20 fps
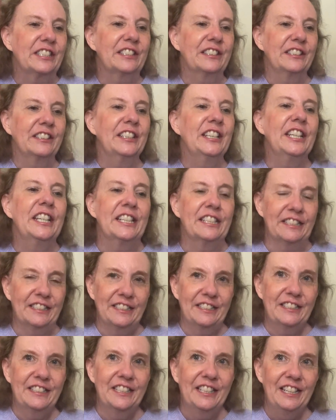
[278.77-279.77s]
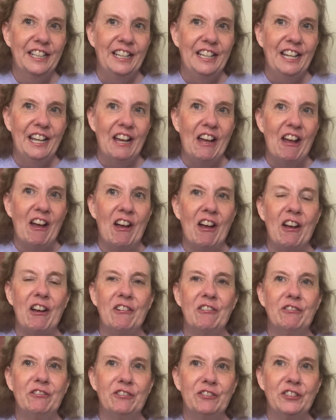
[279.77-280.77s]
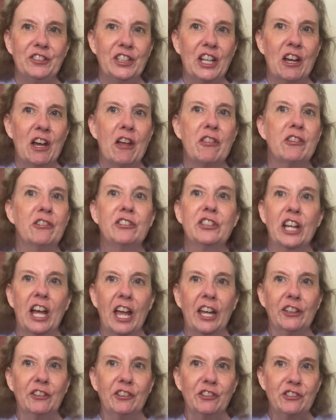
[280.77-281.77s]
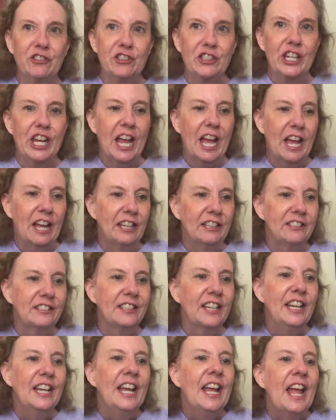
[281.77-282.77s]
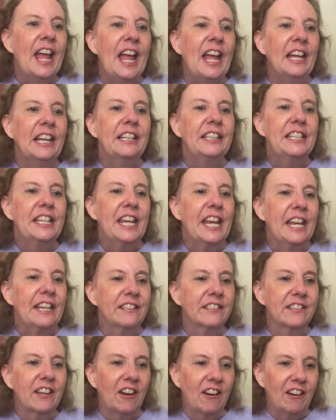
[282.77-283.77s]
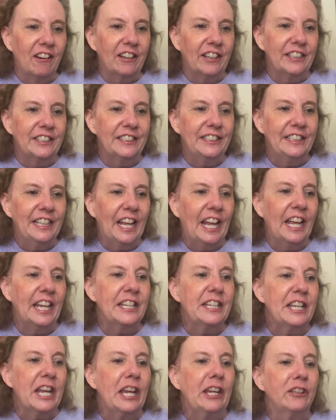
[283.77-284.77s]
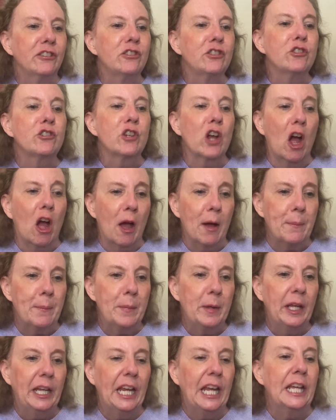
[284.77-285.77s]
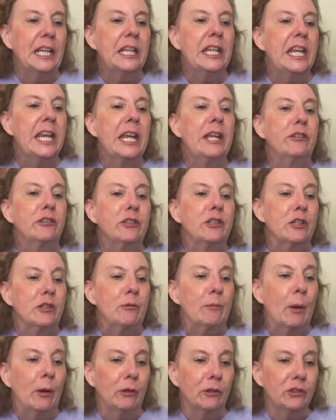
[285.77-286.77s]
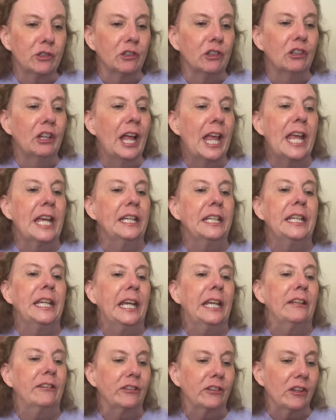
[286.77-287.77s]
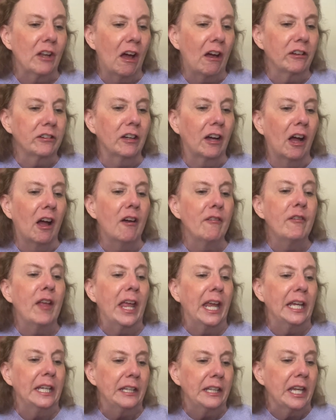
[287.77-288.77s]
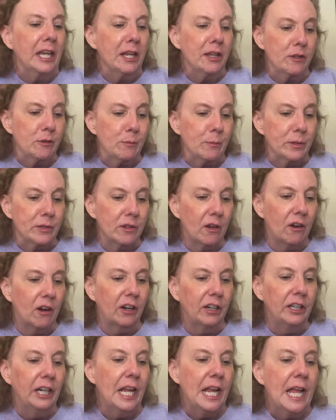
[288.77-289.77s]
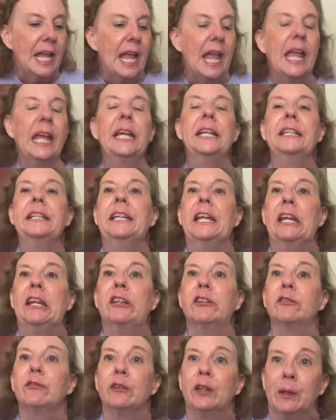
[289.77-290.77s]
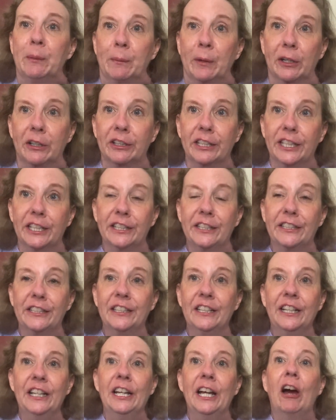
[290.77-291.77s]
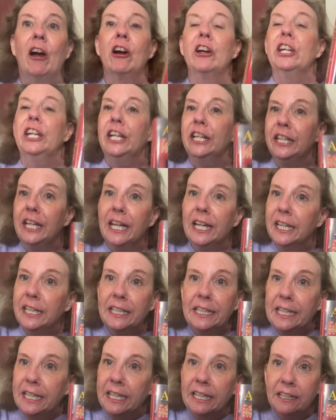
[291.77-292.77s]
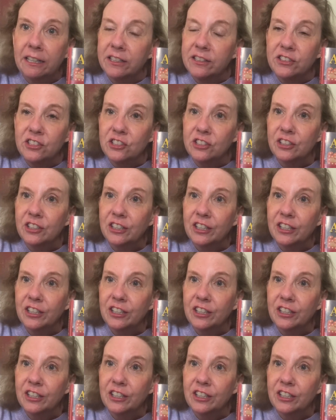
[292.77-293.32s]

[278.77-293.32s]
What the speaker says: list of other titles she has. Antiques Con, Antiques Chop, Antiques Disposal, Antiques Knockoff, Antiques Bazaar, Antiques Flea Market. Are you into antiques?